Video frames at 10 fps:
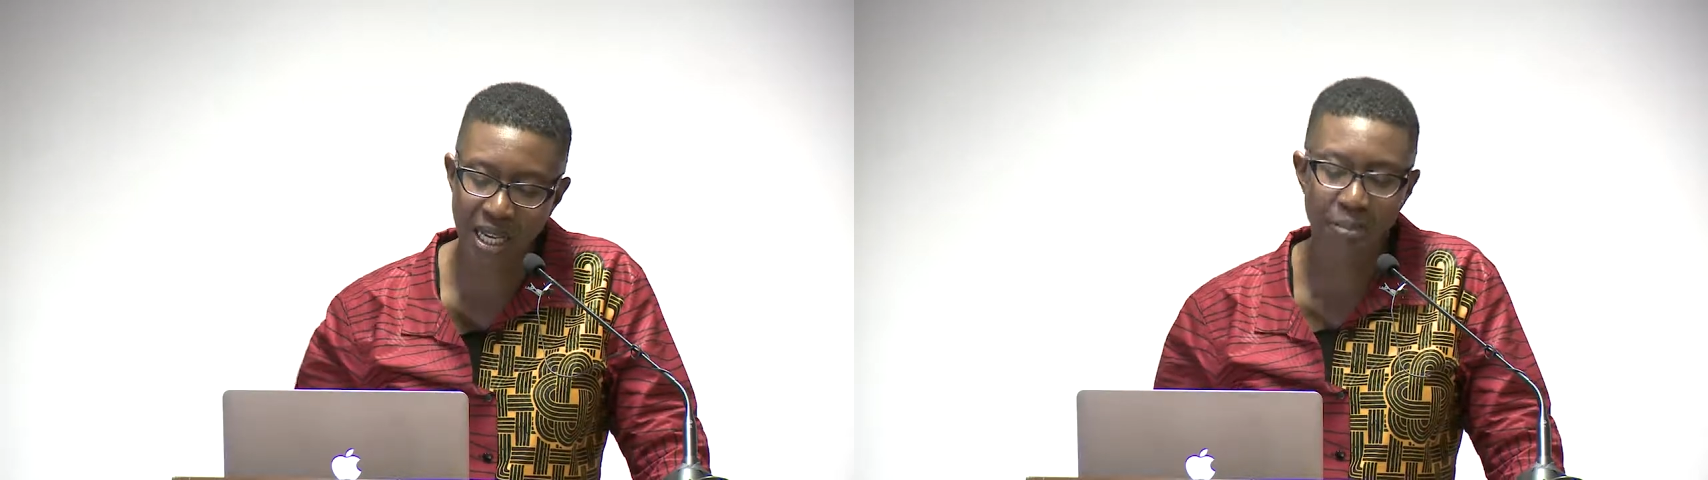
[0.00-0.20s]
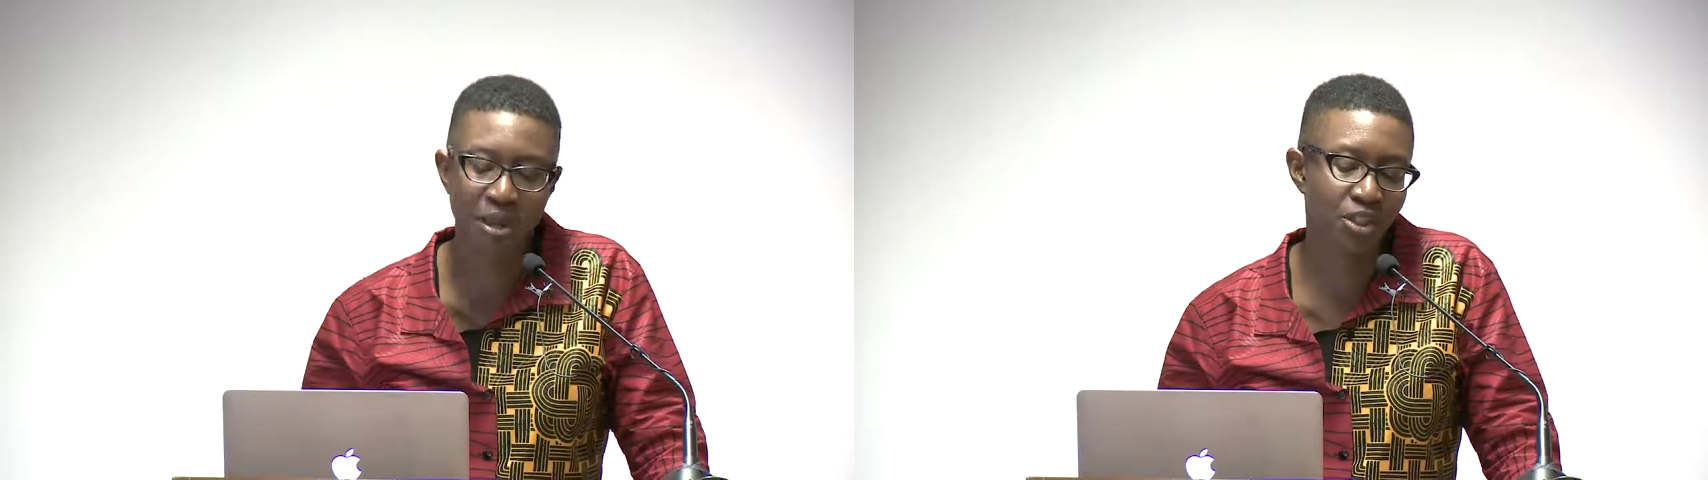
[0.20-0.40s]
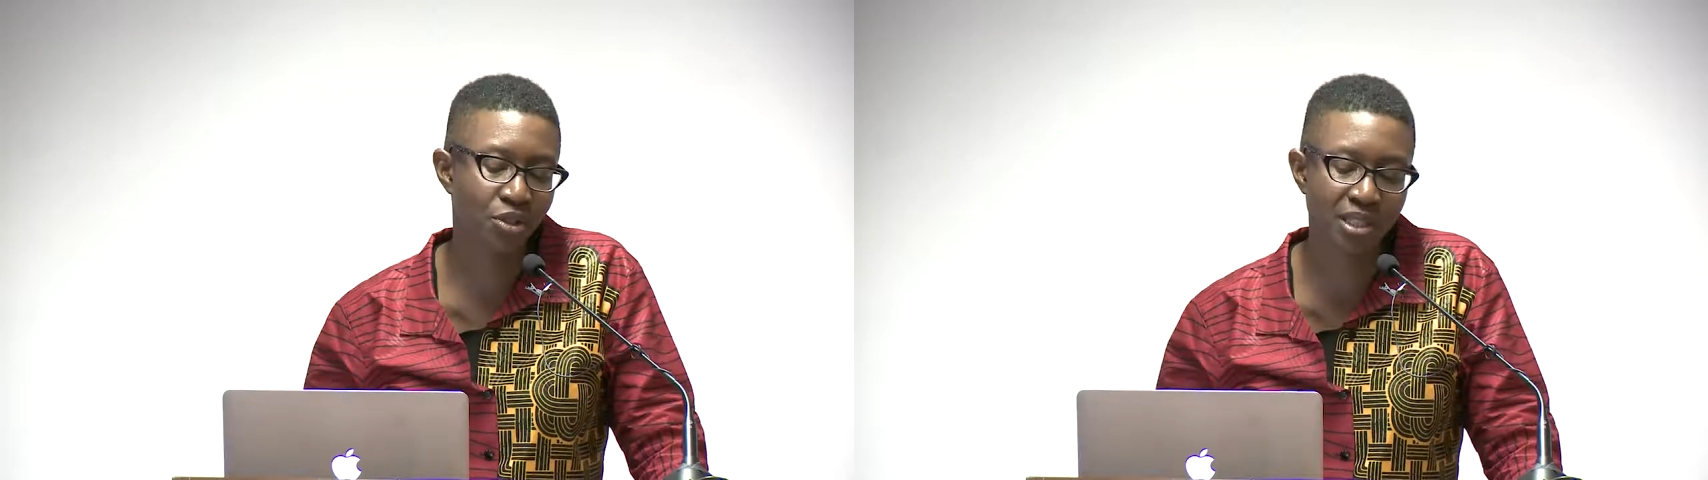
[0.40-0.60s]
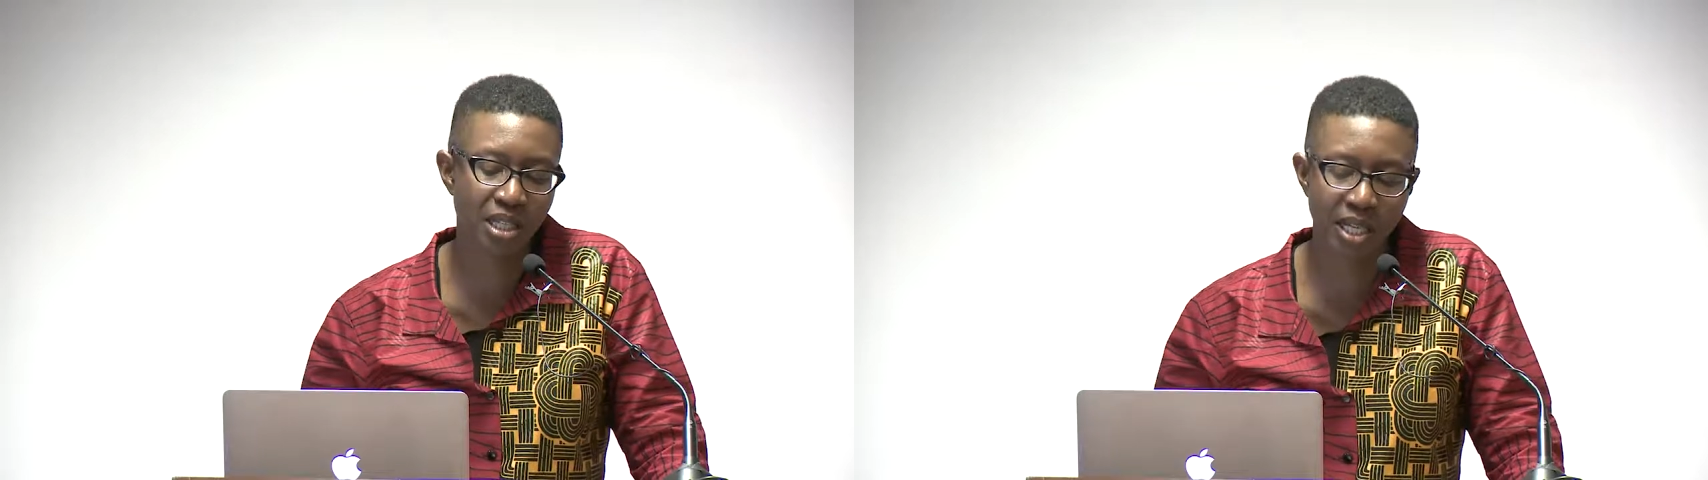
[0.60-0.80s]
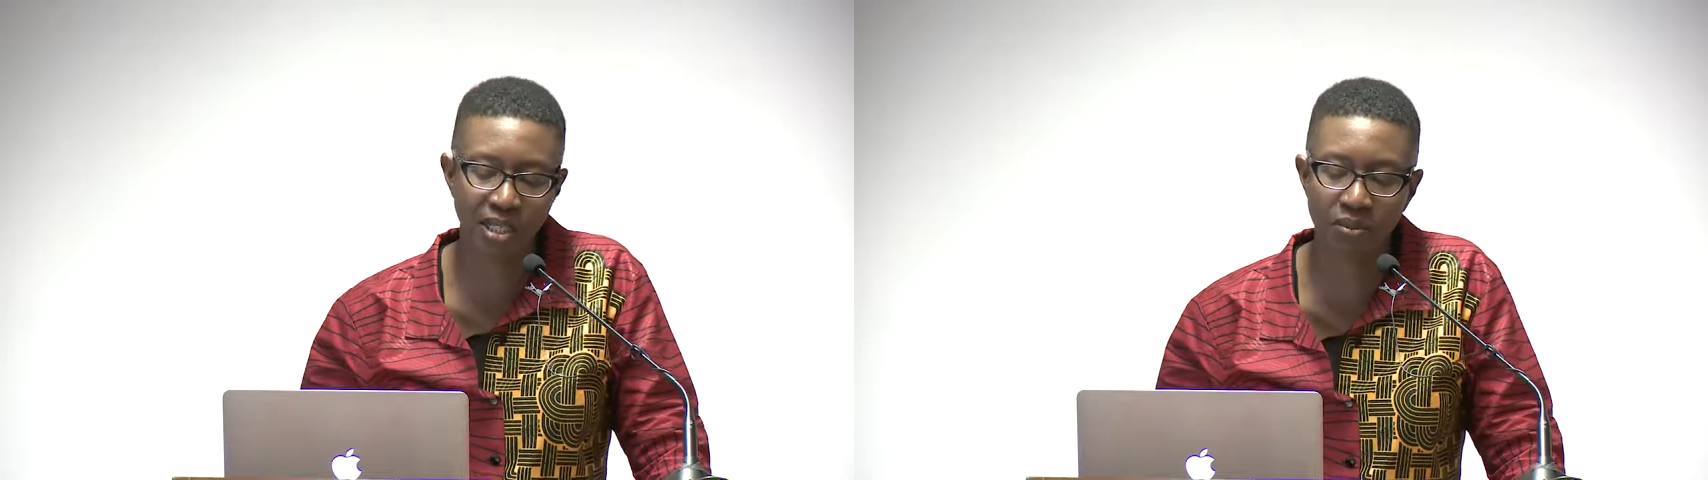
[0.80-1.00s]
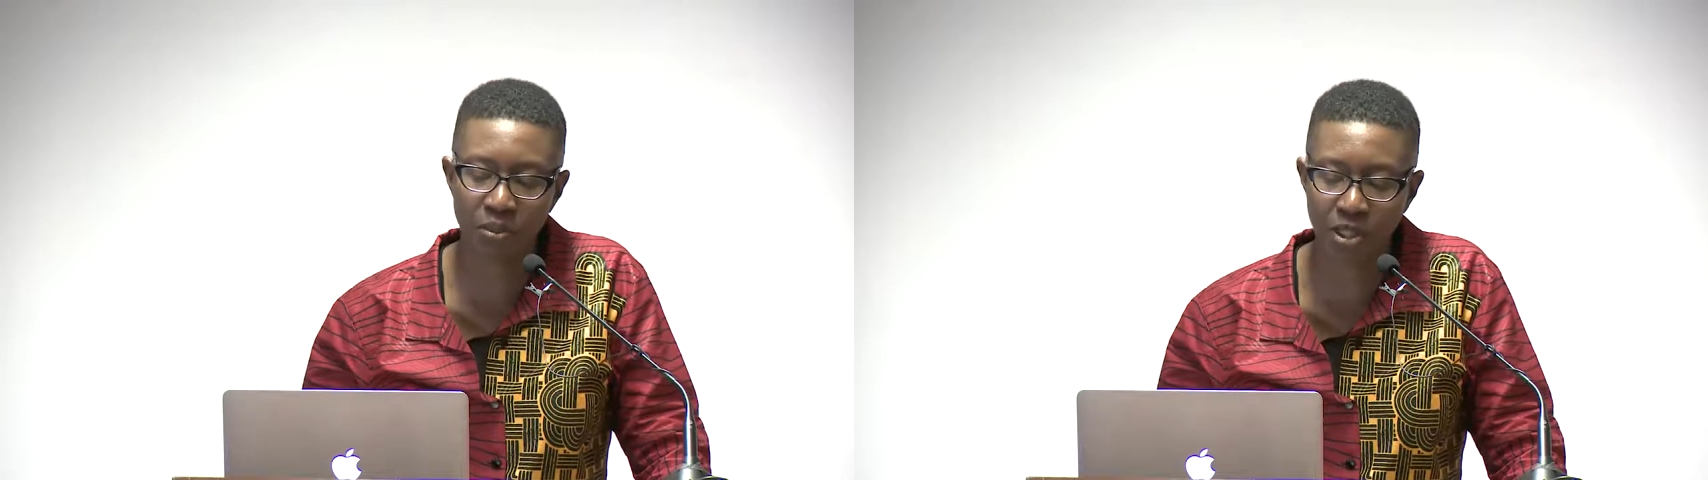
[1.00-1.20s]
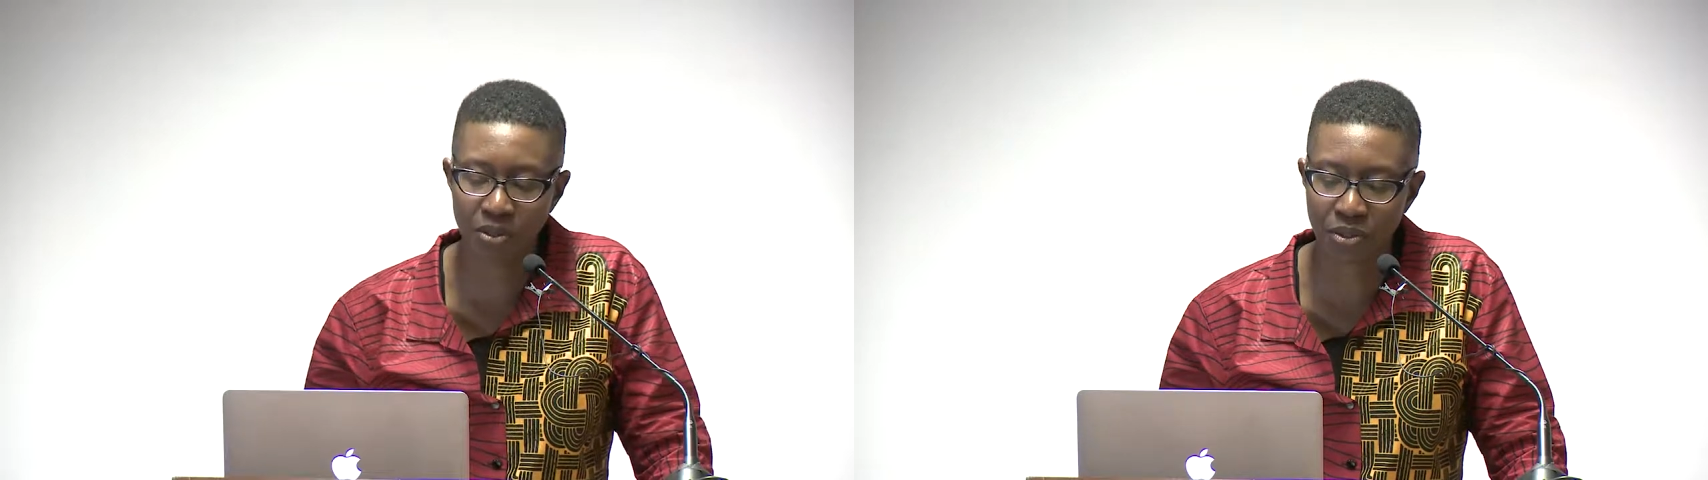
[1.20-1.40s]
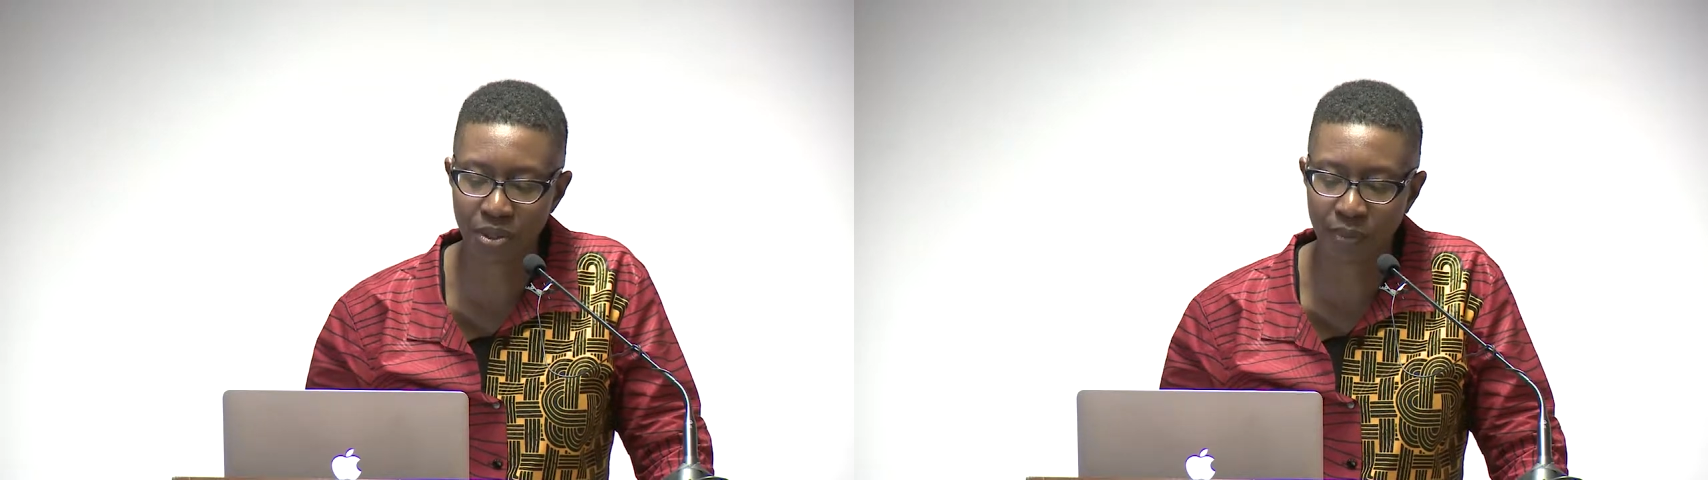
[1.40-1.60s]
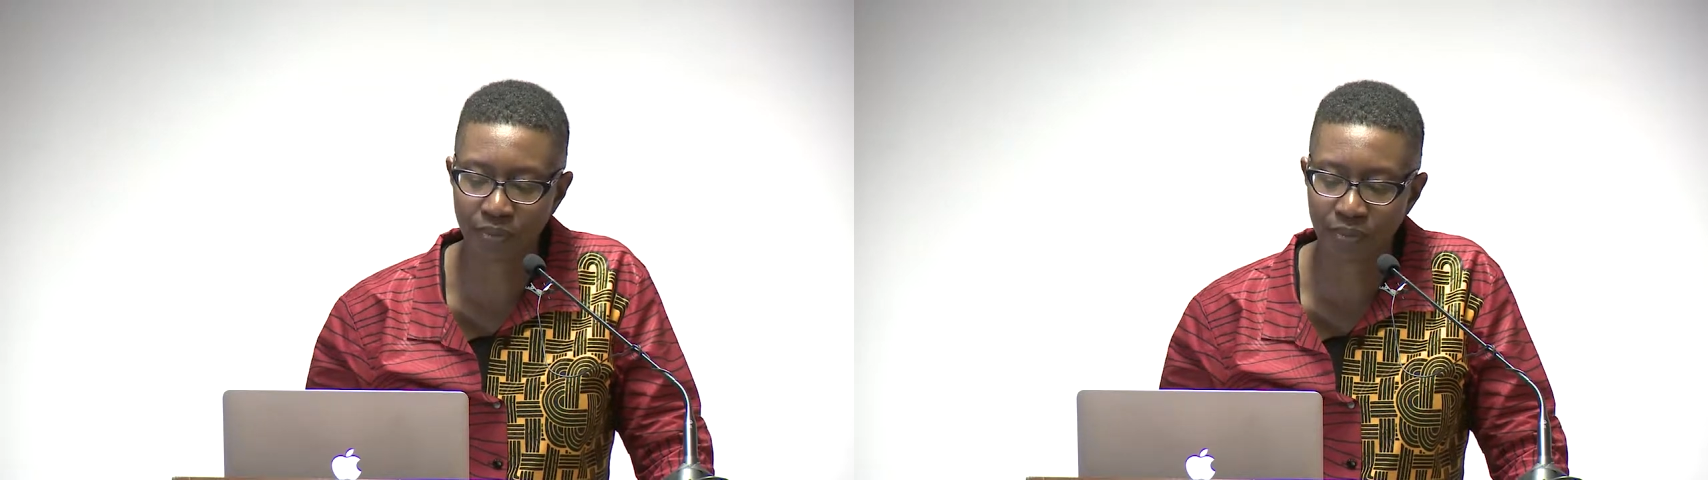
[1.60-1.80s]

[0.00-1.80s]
makes you disconnected from history